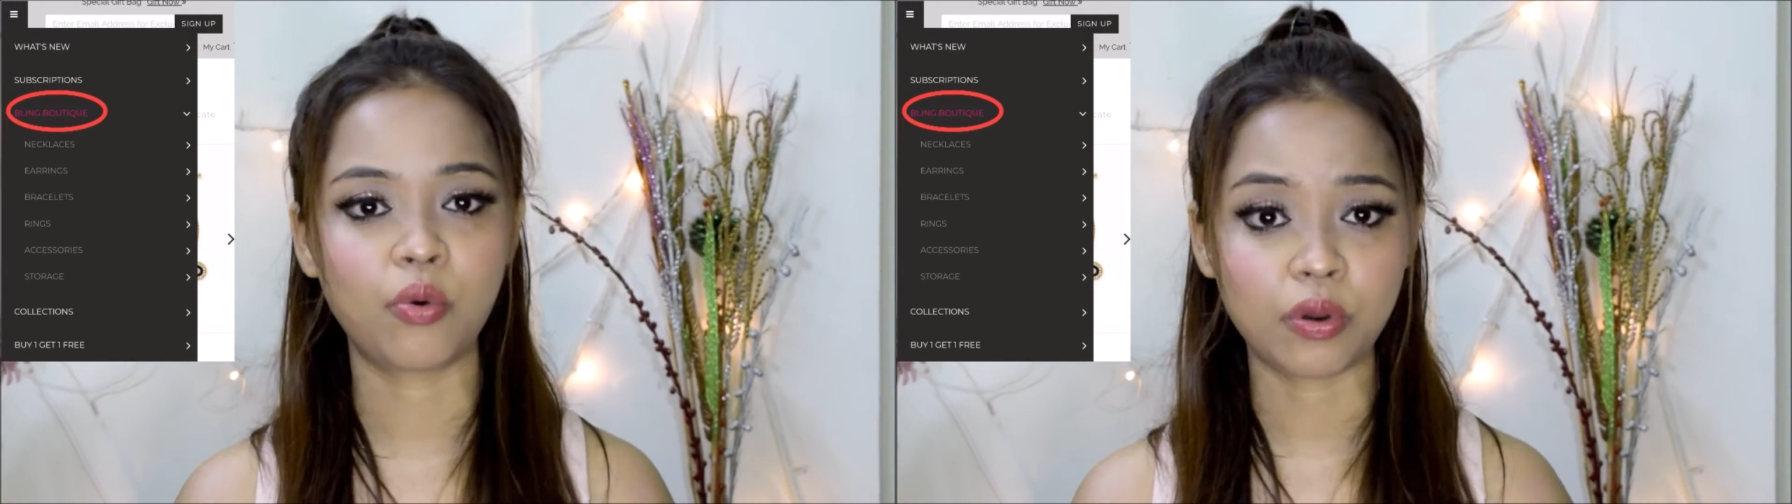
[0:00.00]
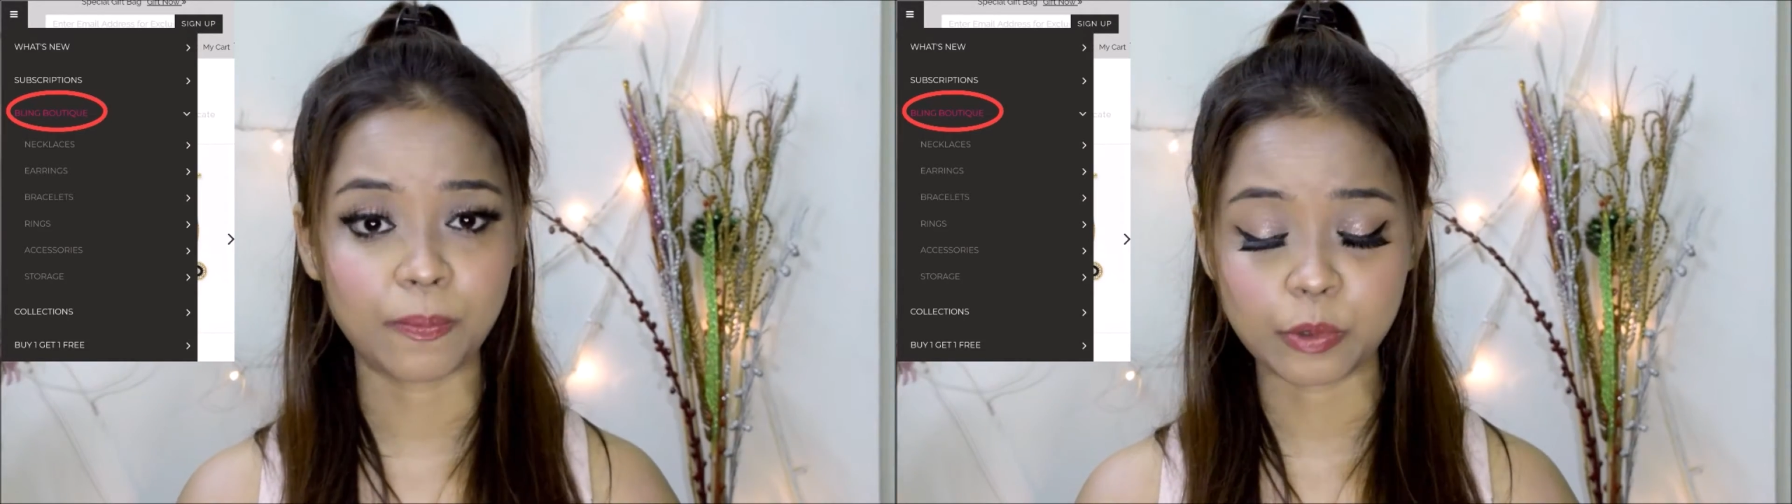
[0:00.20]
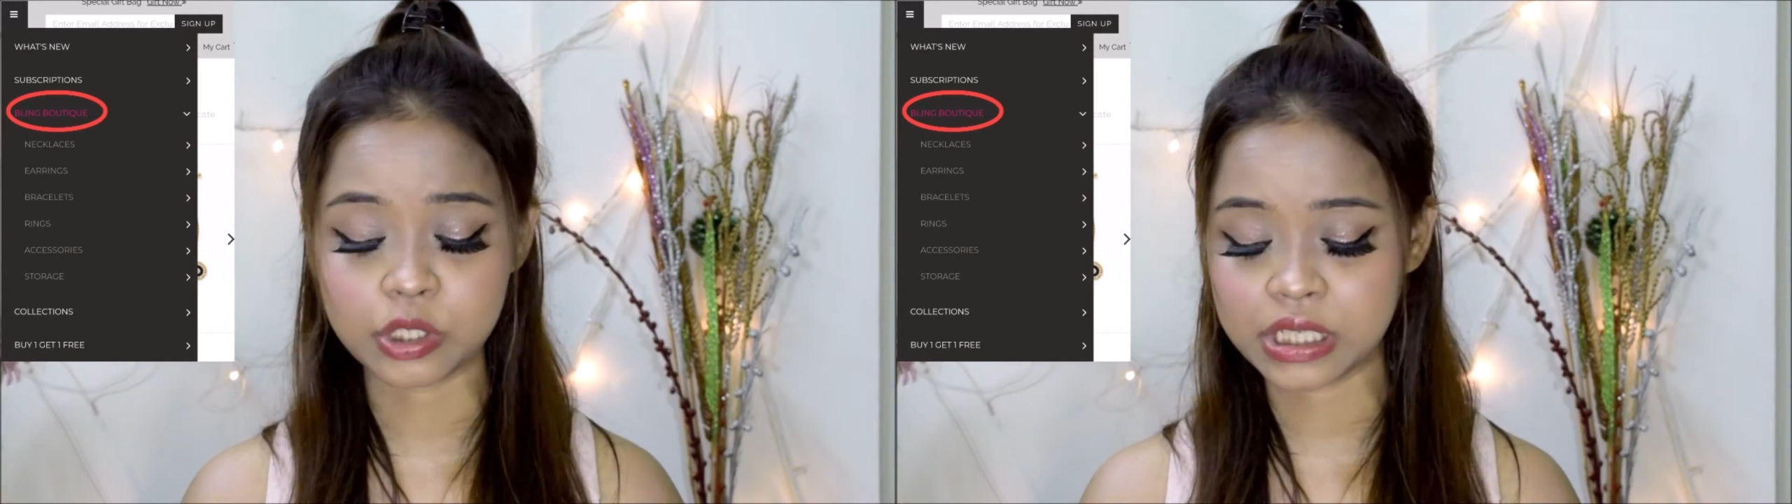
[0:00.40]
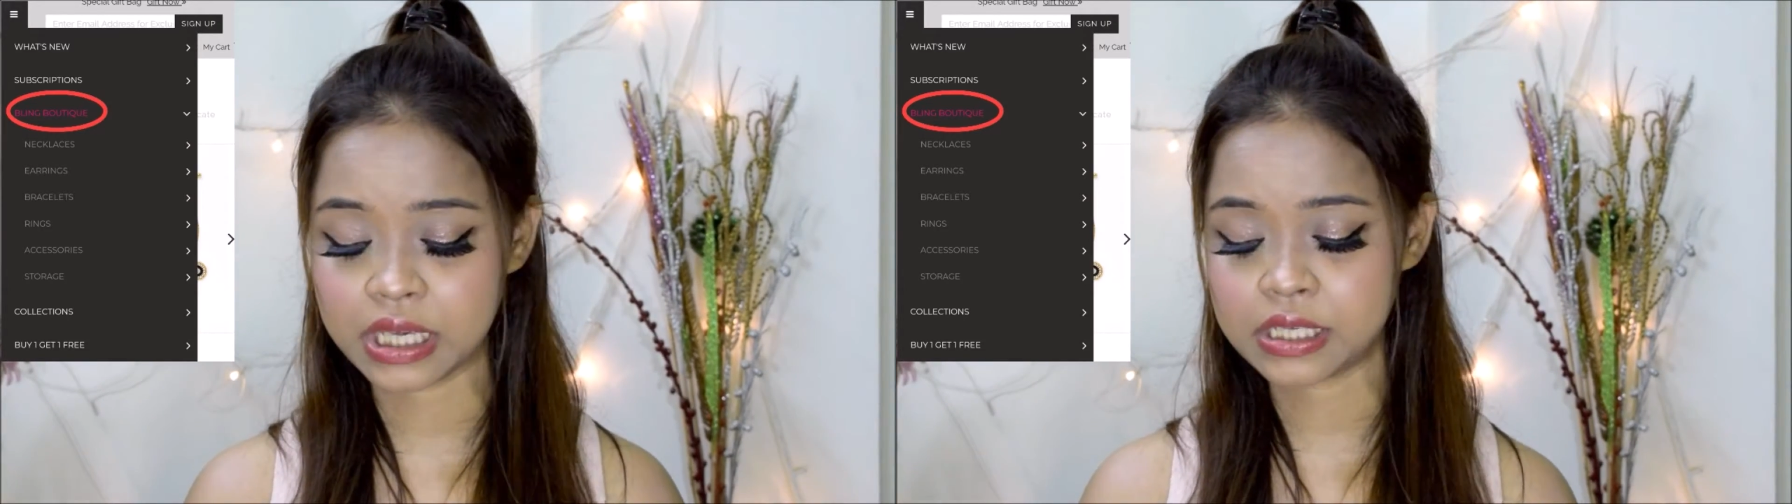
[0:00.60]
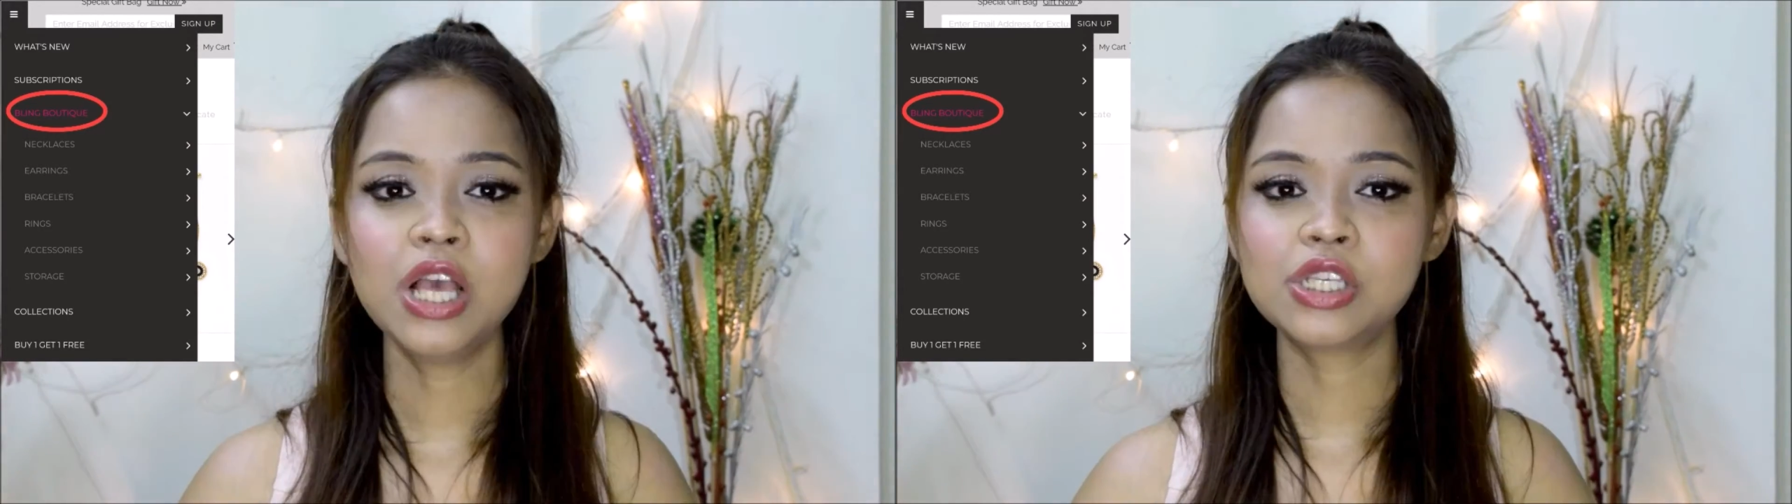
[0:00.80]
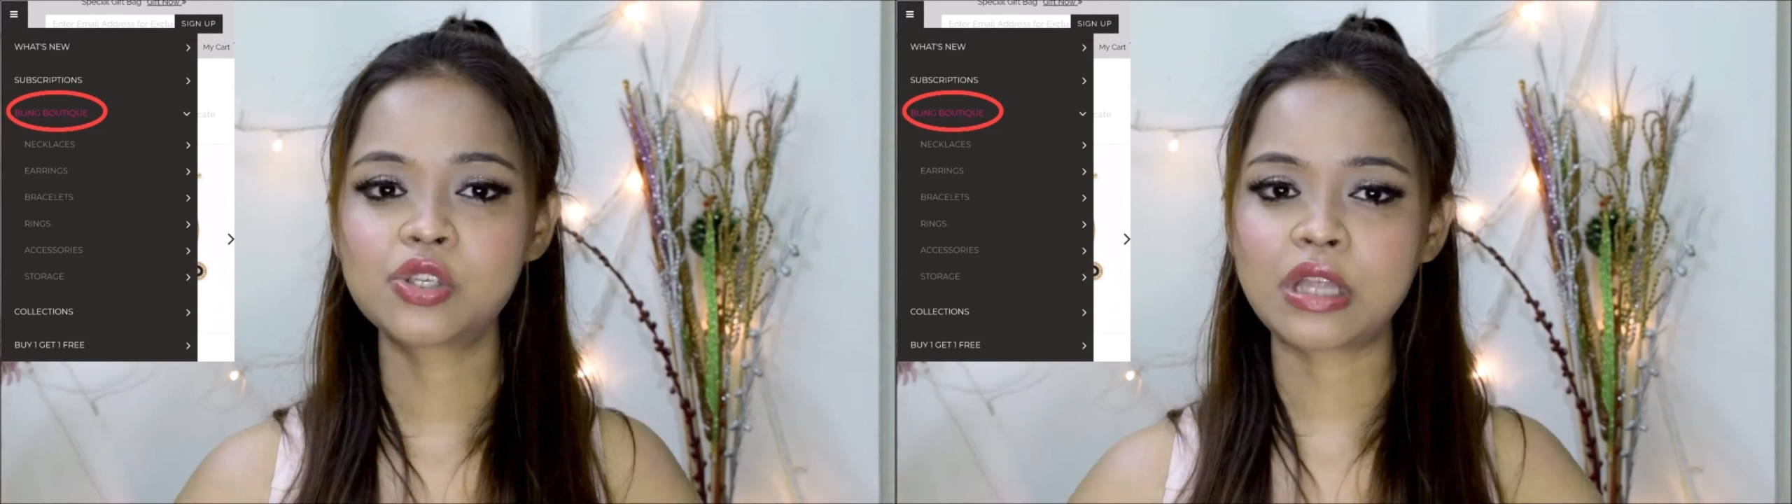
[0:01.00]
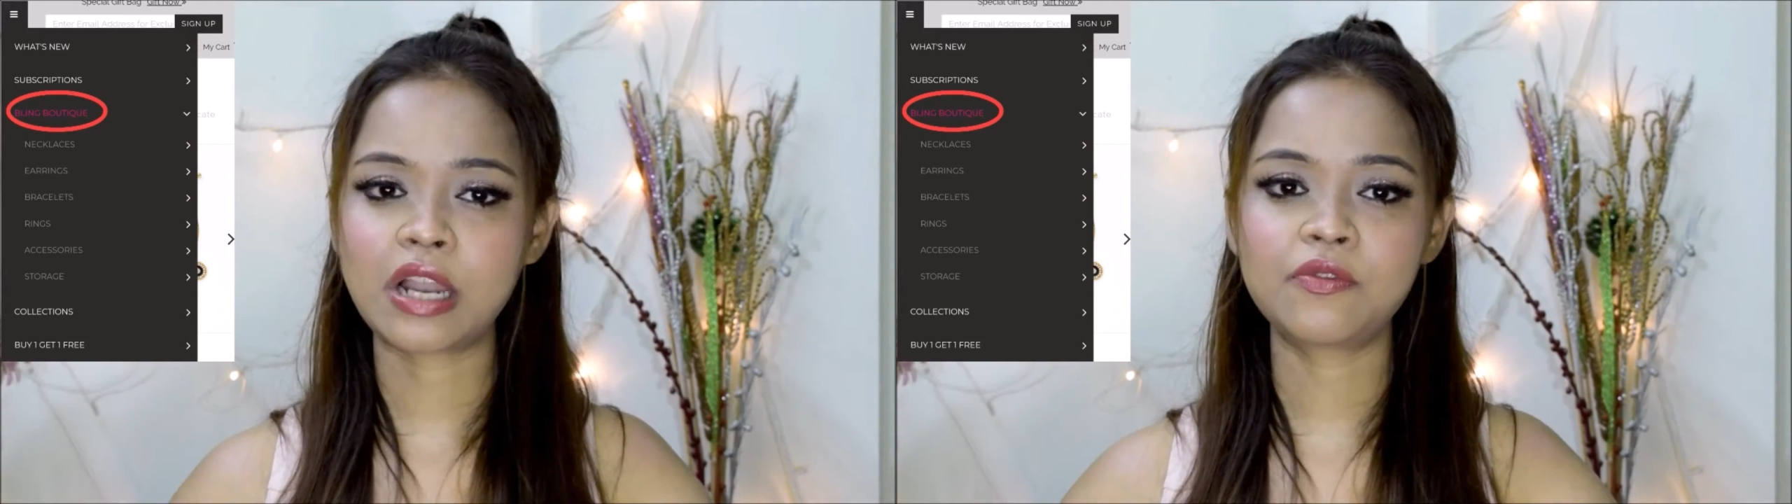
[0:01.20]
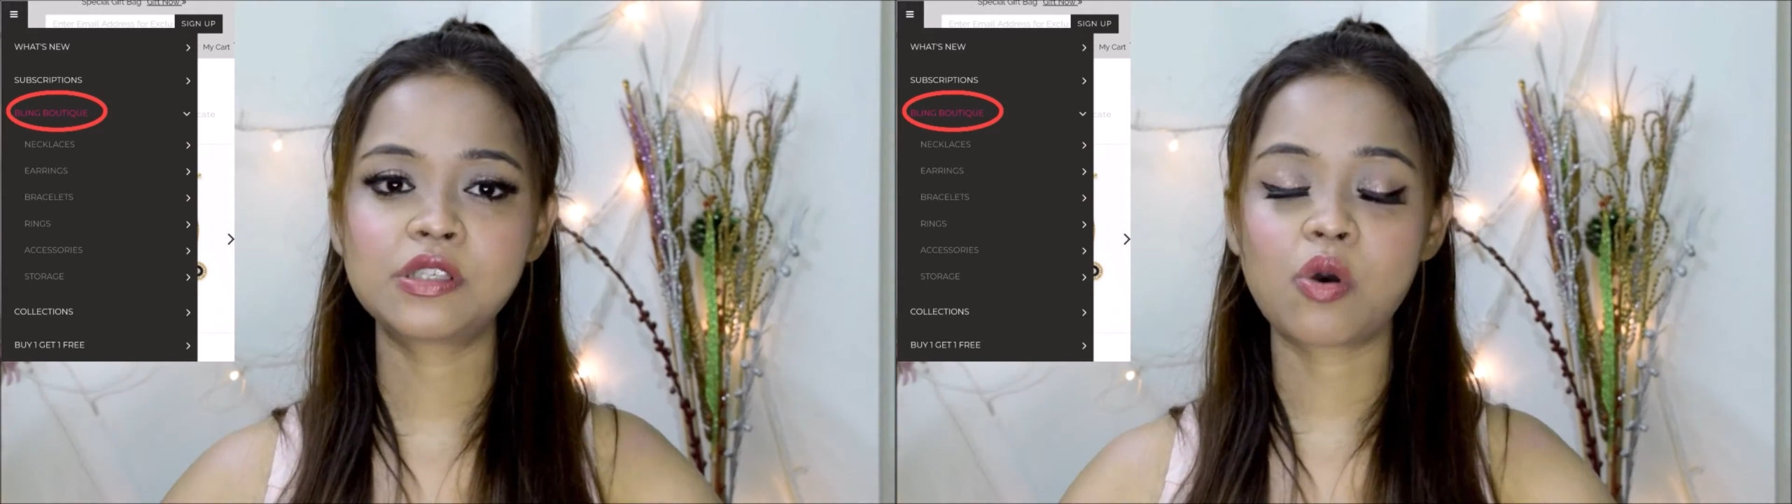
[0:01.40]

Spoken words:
own boutiques. So that was